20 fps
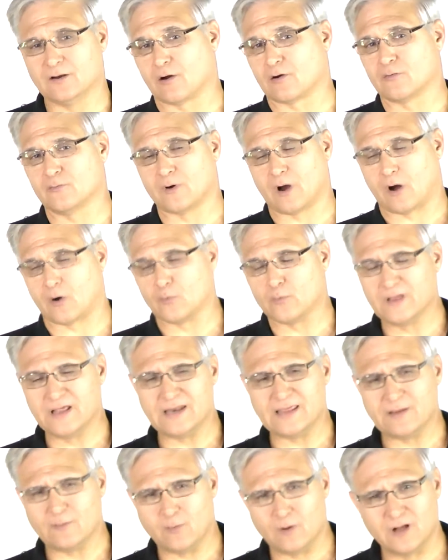or
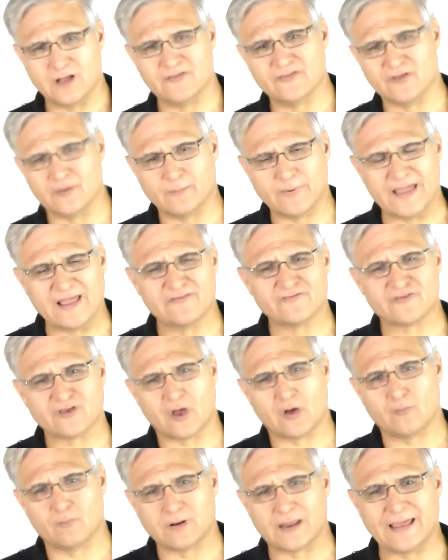really what the
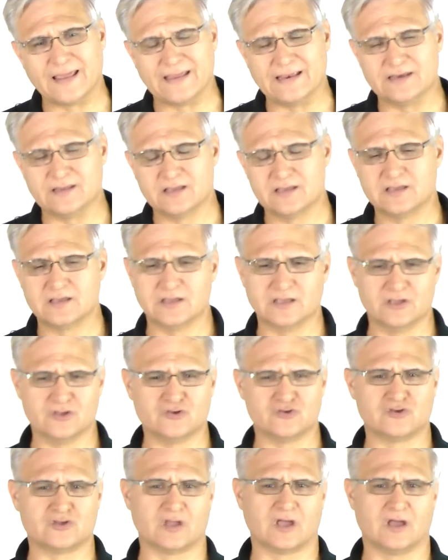bandsaw blade
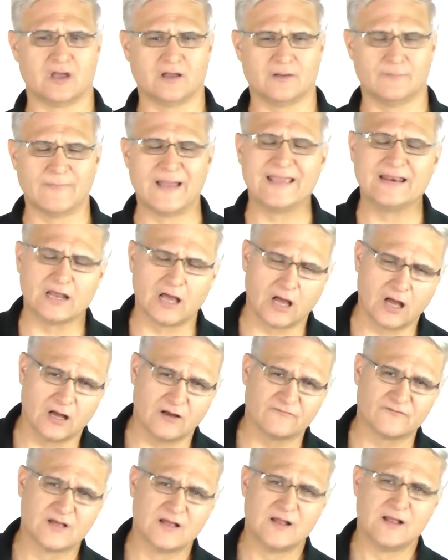is made
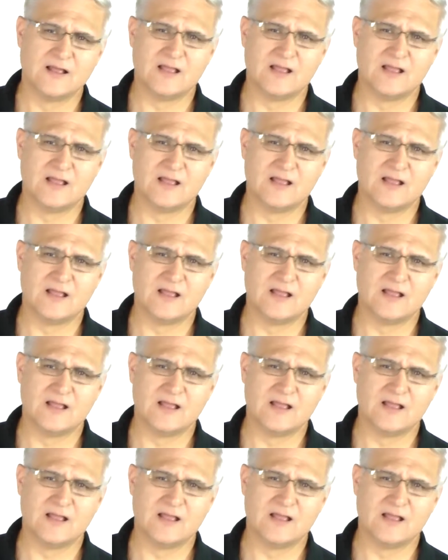of,